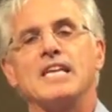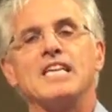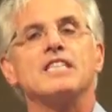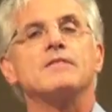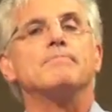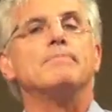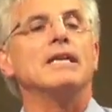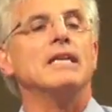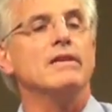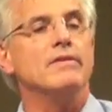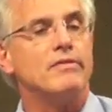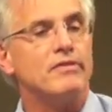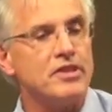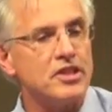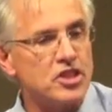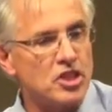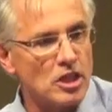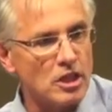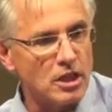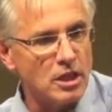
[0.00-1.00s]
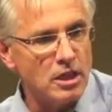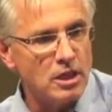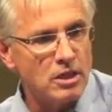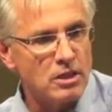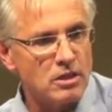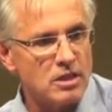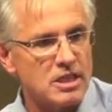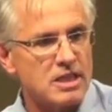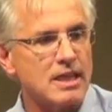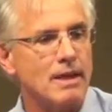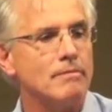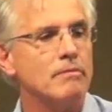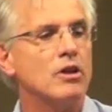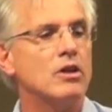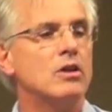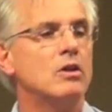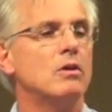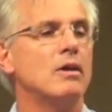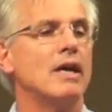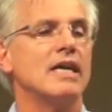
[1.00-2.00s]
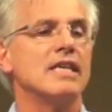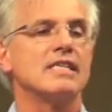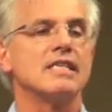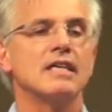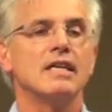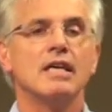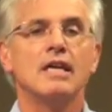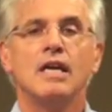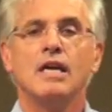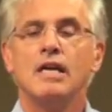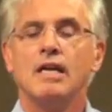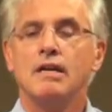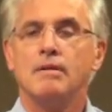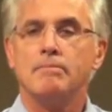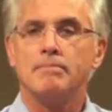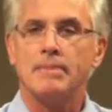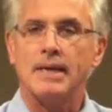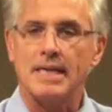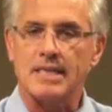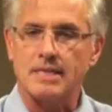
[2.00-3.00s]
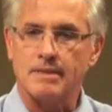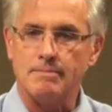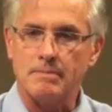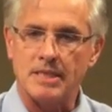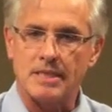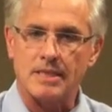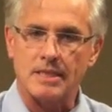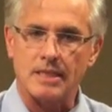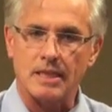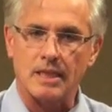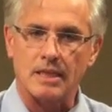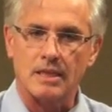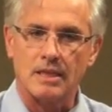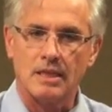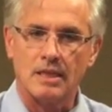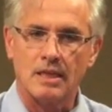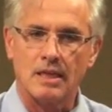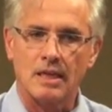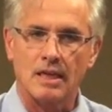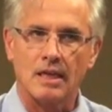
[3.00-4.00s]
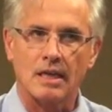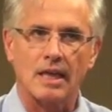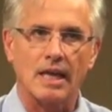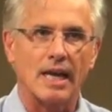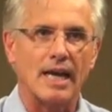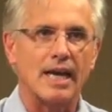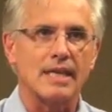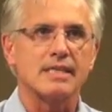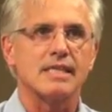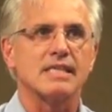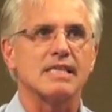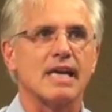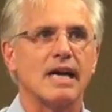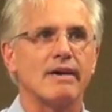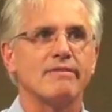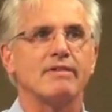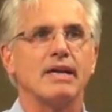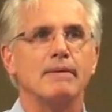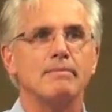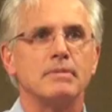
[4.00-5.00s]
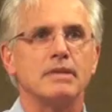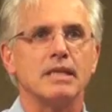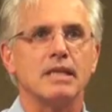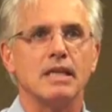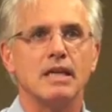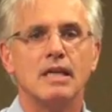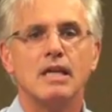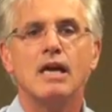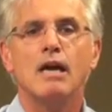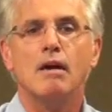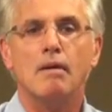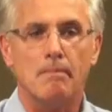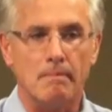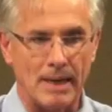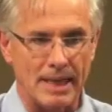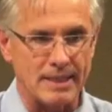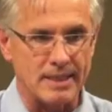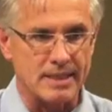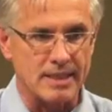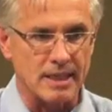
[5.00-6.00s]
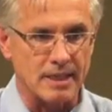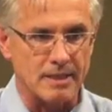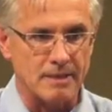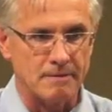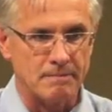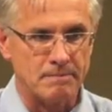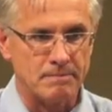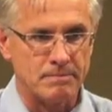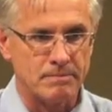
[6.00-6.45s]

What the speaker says: is beneficial to someone who has a pessimistic, glass is half empty mindset.